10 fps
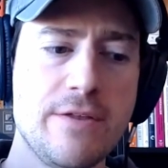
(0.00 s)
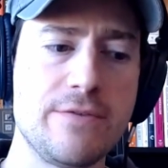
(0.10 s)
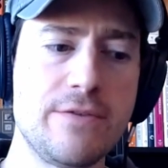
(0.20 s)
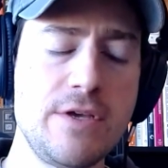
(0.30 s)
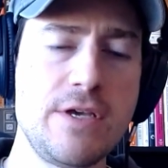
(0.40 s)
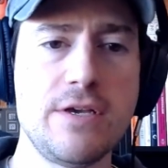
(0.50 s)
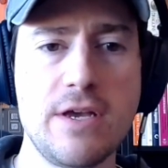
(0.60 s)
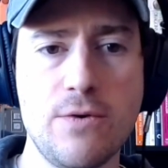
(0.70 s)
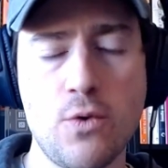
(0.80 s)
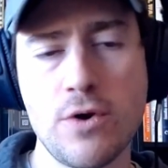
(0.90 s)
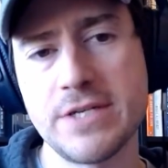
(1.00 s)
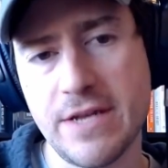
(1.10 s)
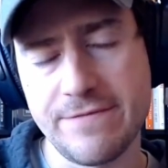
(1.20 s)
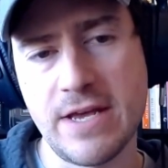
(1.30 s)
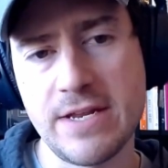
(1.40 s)
The wars in
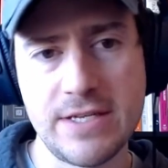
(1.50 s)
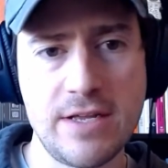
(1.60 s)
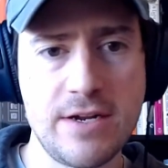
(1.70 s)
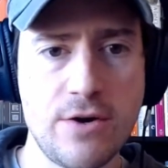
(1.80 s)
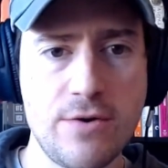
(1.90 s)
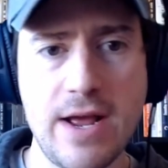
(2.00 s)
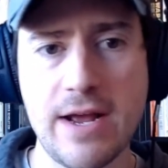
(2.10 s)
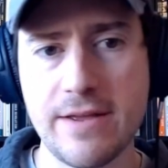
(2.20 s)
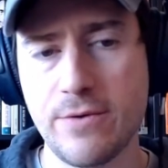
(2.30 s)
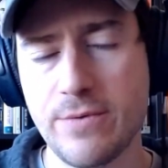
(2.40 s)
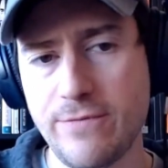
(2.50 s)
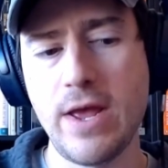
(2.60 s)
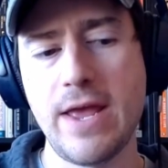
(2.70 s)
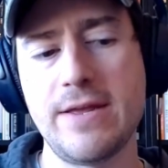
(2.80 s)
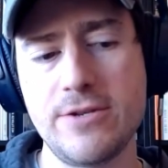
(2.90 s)
Afghanistan and Iraq that we've
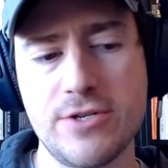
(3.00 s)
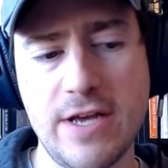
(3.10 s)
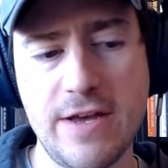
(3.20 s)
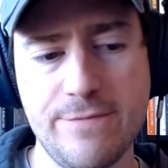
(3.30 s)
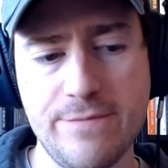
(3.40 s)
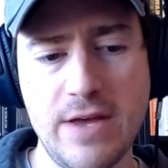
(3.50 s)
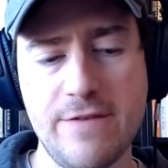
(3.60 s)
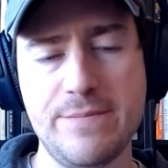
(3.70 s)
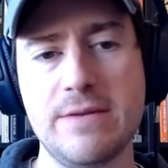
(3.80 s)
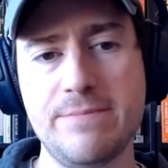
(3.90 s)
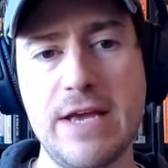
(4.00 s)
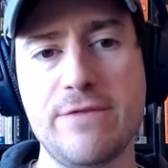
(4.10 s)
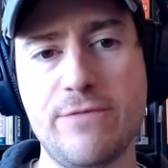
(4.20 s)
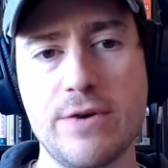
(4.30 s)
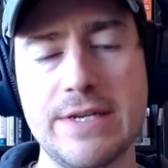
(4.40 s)
waged have been
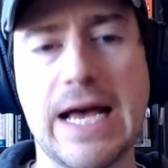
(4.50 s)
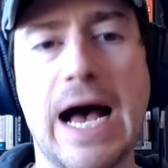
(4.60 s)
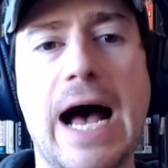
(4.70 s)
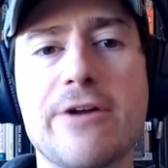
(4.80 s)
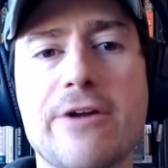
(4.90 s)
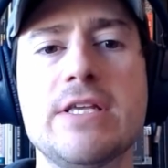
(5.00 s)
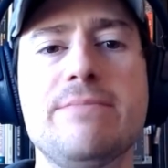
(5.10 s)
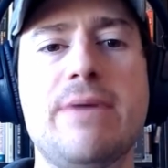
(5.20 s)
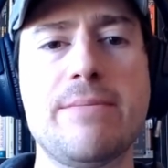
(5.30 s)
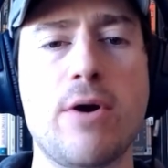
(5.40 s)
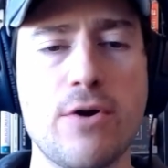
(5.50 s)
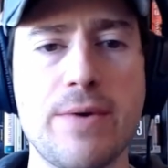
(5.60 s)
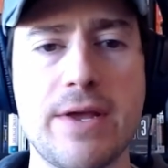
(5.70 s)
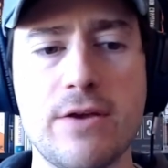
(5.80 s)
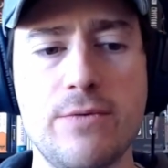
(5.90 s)
paid for entirely by borrowing.